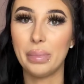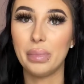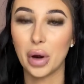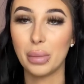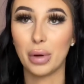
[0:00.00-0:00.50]

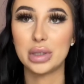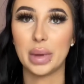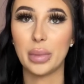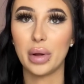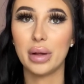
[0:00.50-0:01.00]
or most
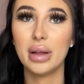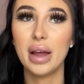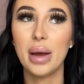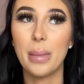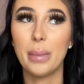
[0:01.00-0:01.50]
people,
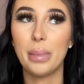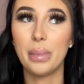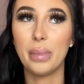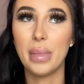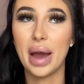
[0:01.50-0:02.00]

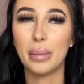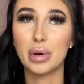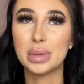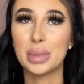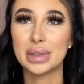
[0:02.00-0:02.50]
and most
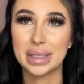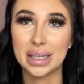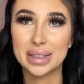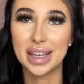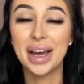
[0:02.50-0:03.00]
people's
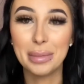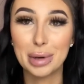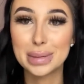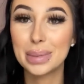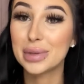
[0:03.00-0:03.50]
needs and
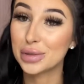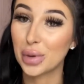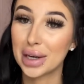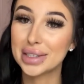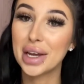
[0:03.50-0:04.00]
most people's
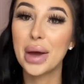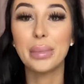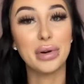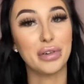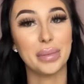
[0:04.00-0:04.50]
wants
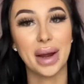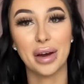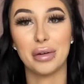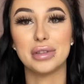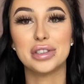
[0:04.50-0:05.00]
before my own.